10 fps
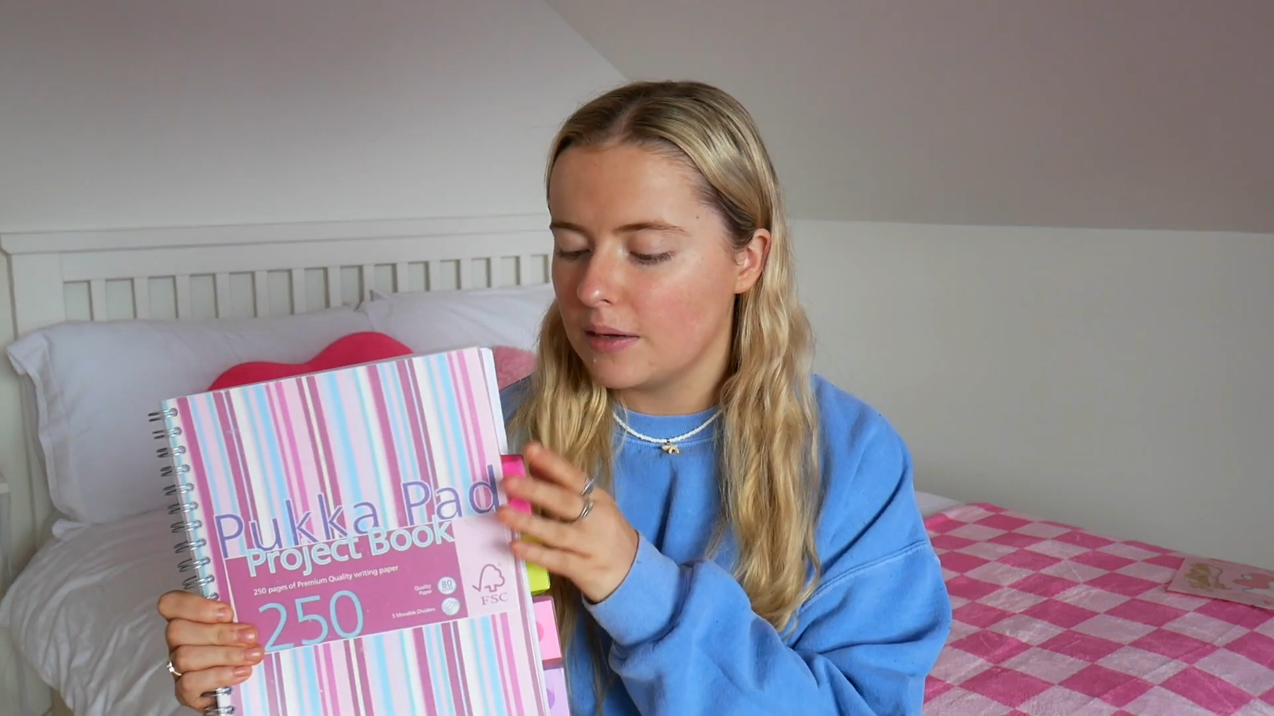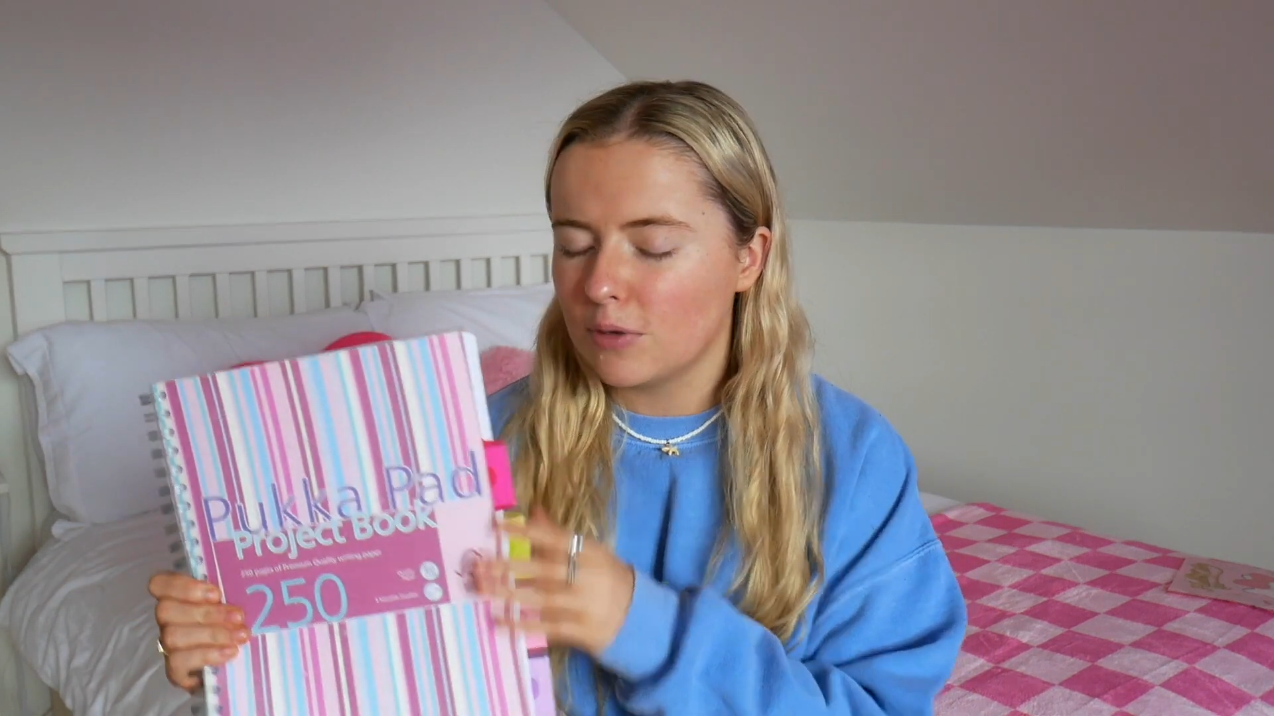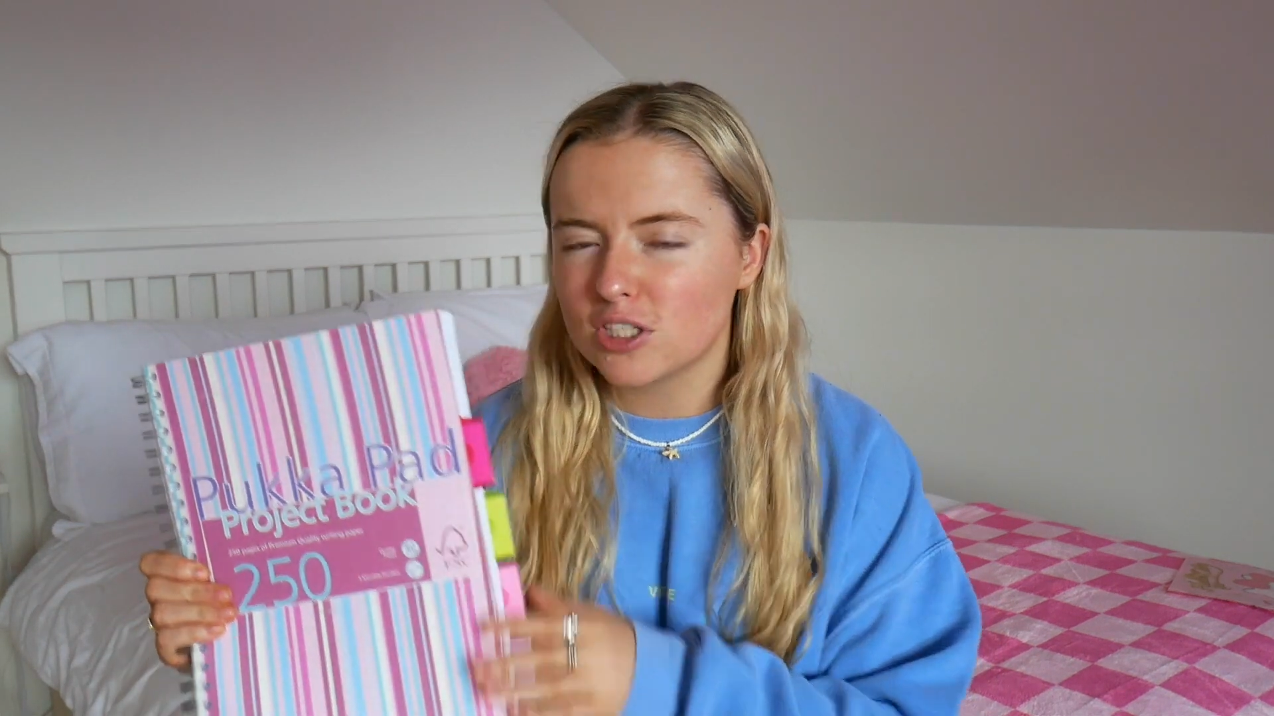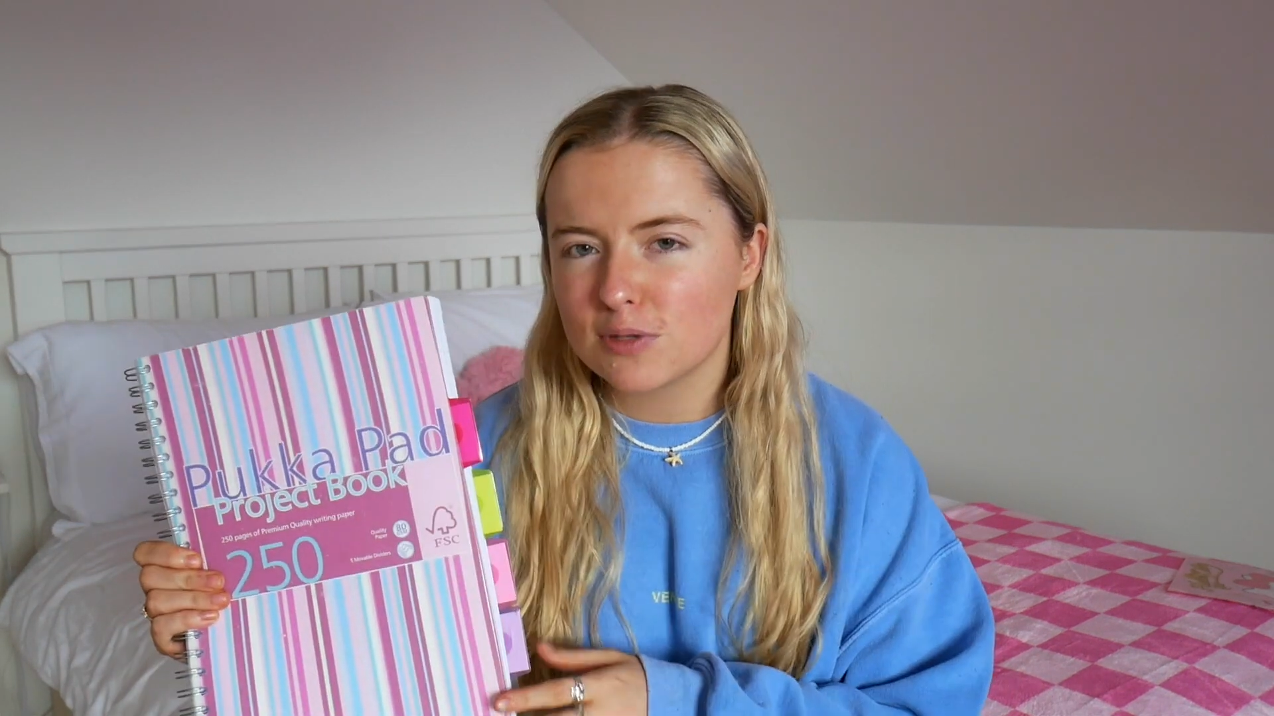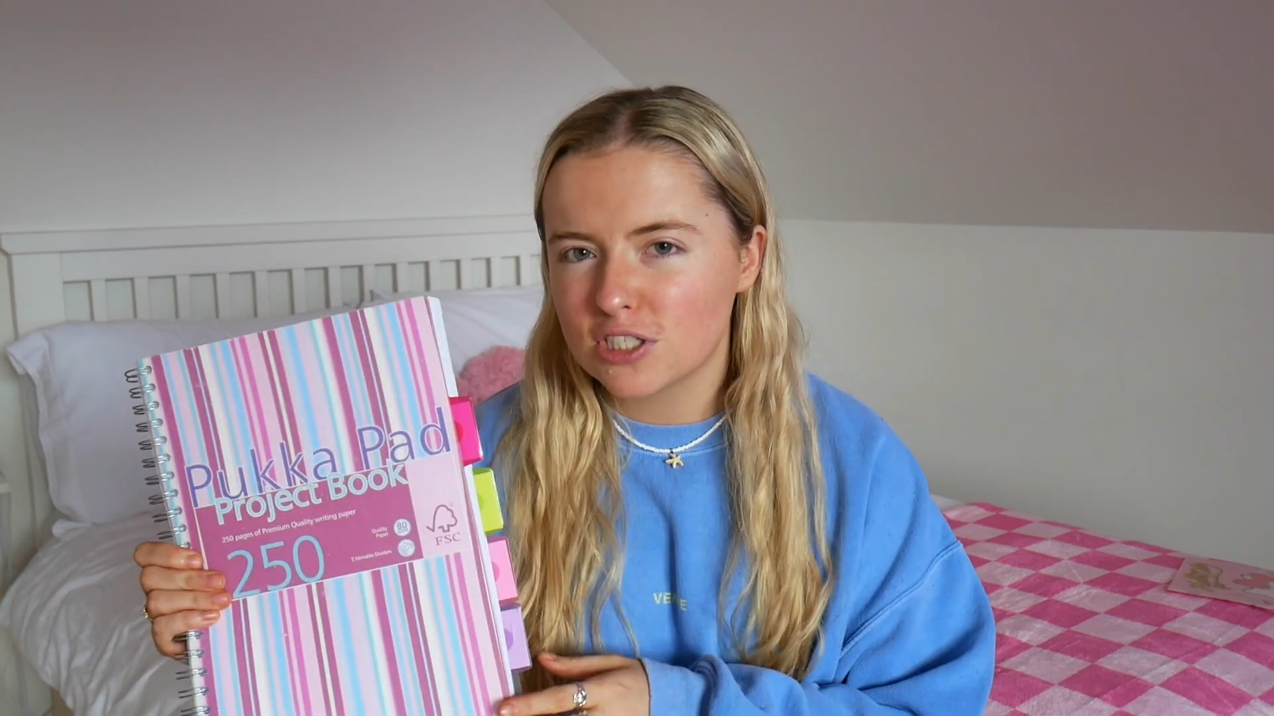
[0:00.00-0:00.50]

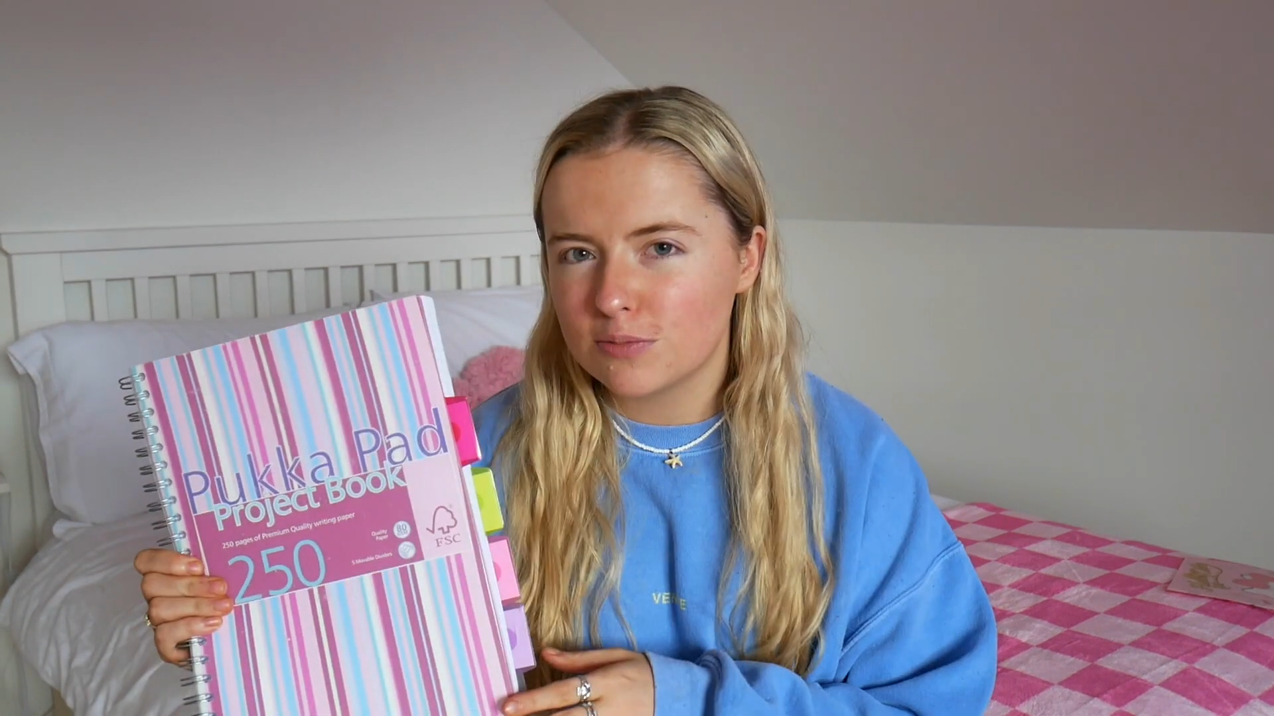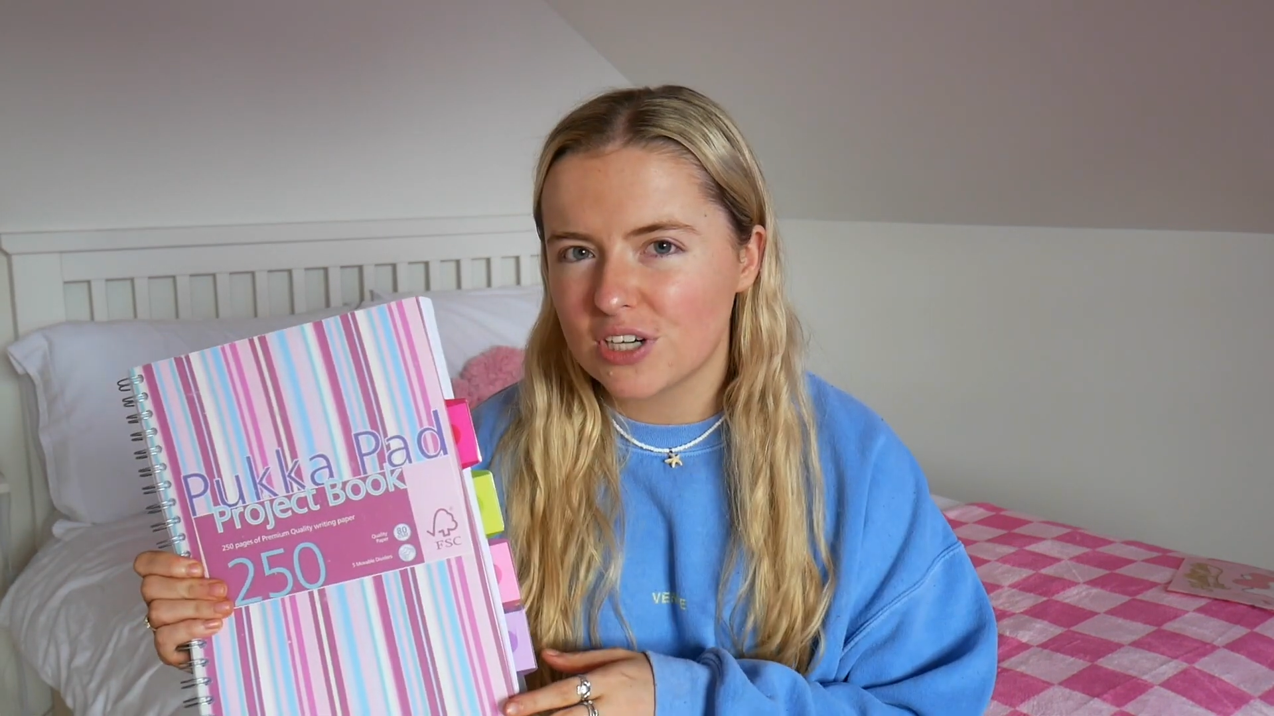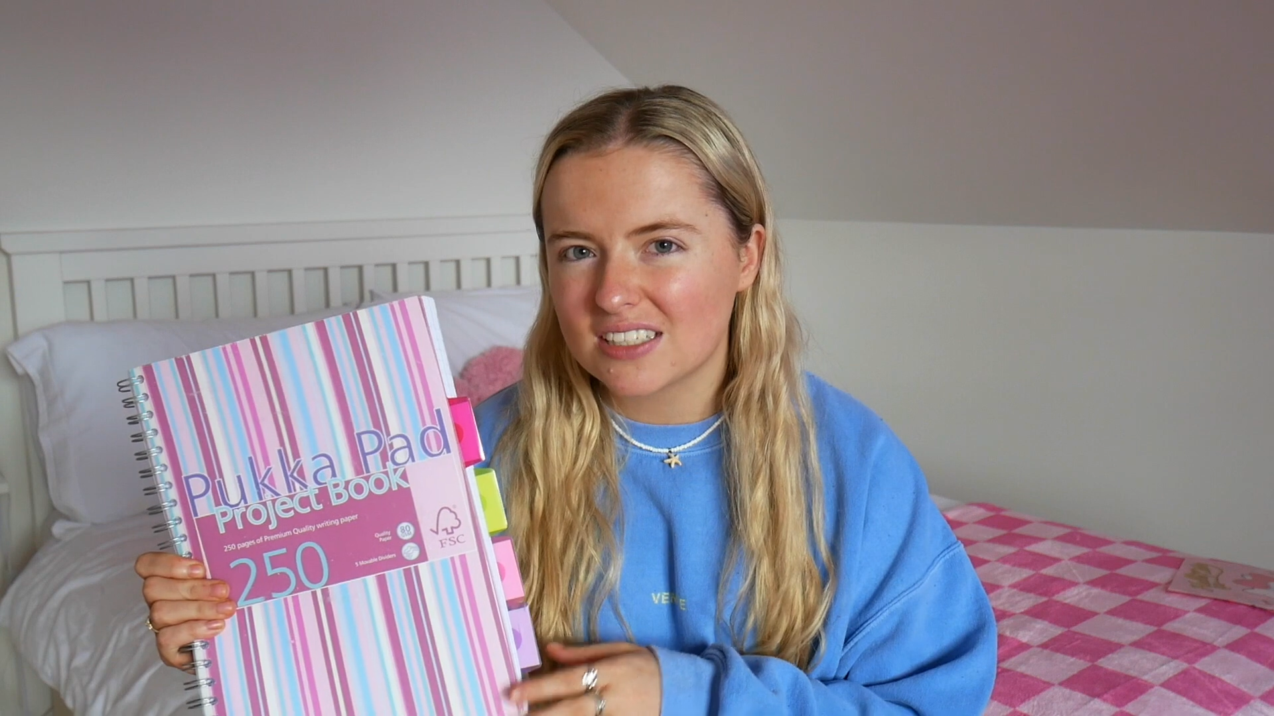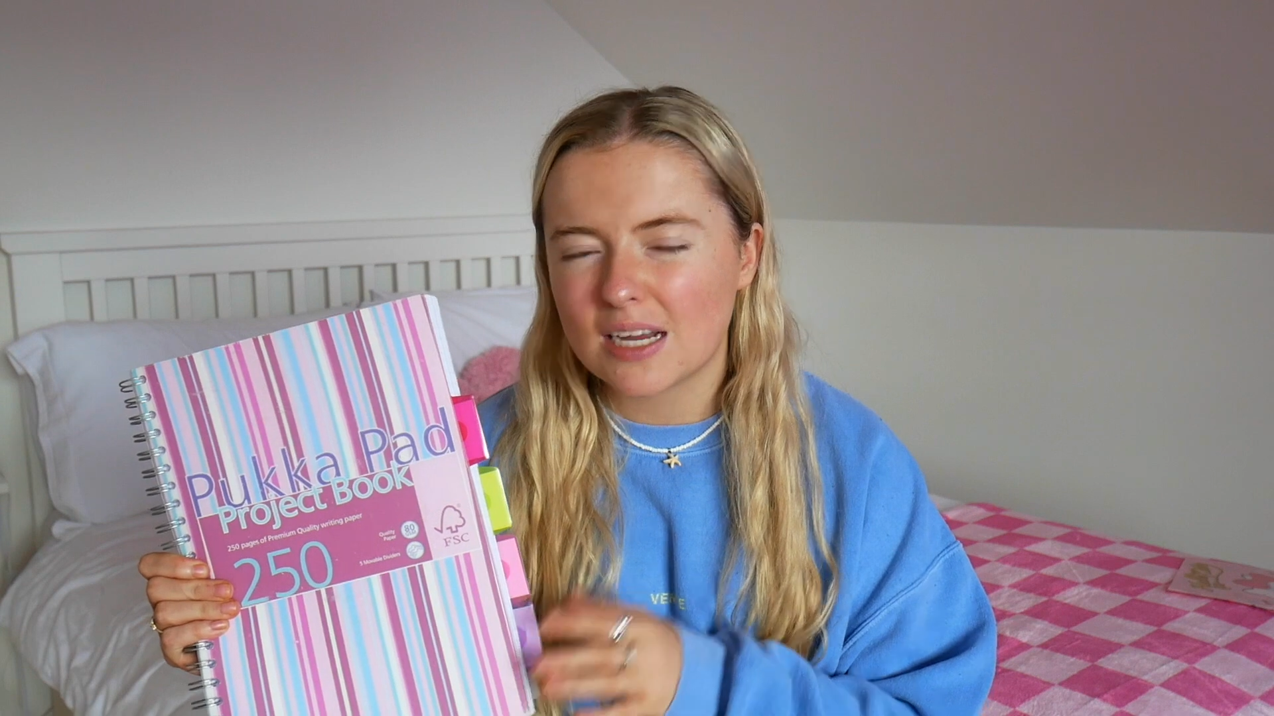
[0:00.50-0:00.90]
multiple subject.